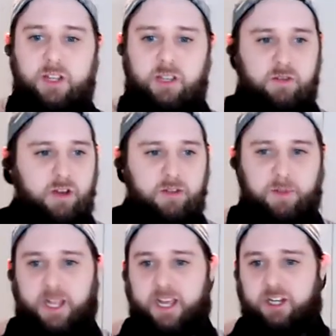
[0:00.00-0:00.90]
you know the
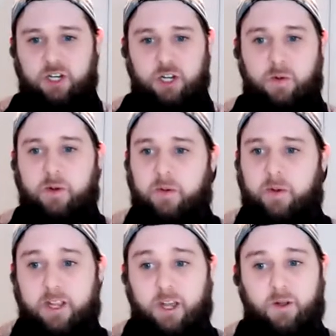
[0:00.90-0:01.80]
plan, you know where we
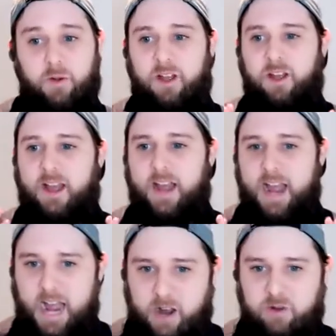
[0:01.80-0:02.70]
wanna go,
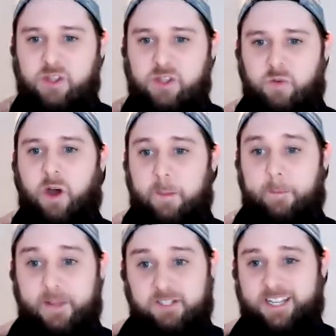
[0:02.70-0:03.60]
how do you wanna
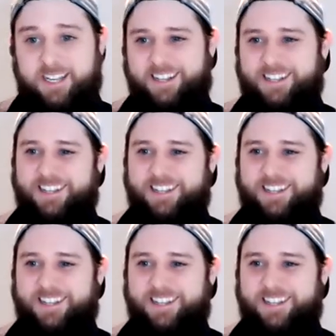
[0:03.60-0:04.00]
build it?